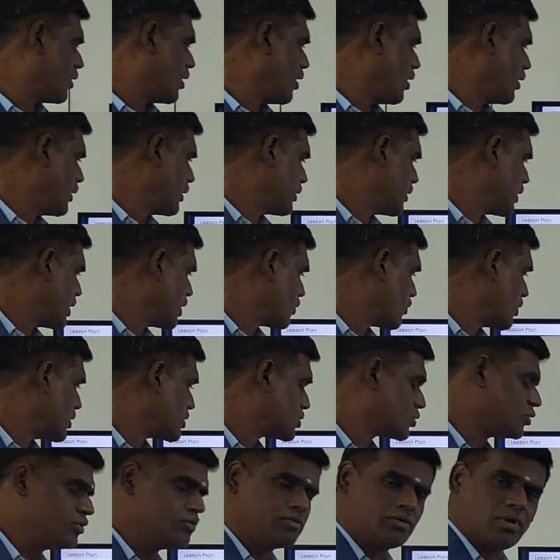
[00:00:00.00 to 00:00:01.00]
R equal
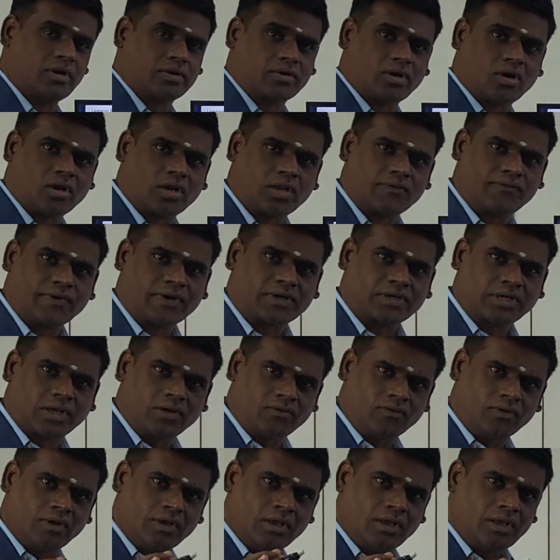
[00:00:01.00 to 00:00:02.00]
to, not R
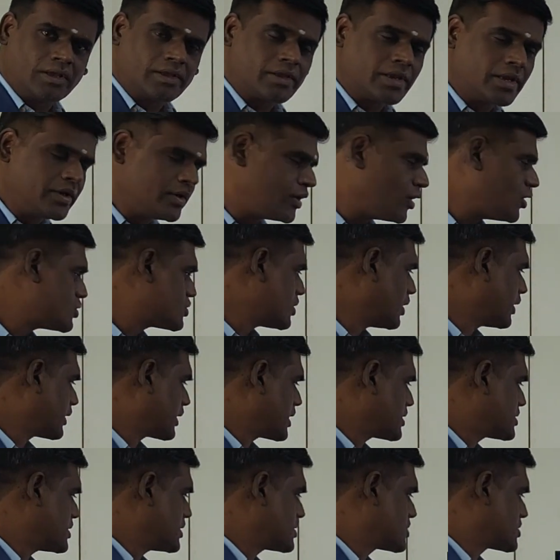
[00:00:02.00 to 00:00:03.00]
effective, individual
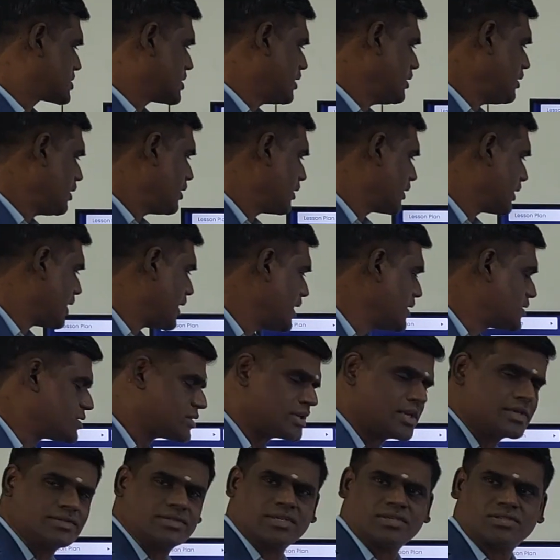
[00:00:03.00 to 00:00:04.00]
resistor, each
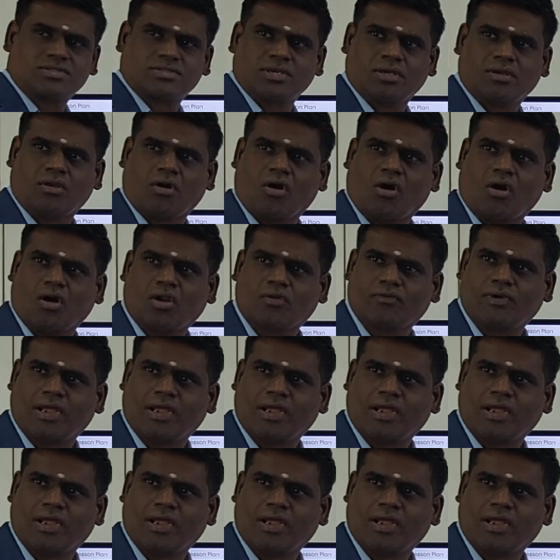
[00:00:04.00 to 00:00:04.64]
resistor R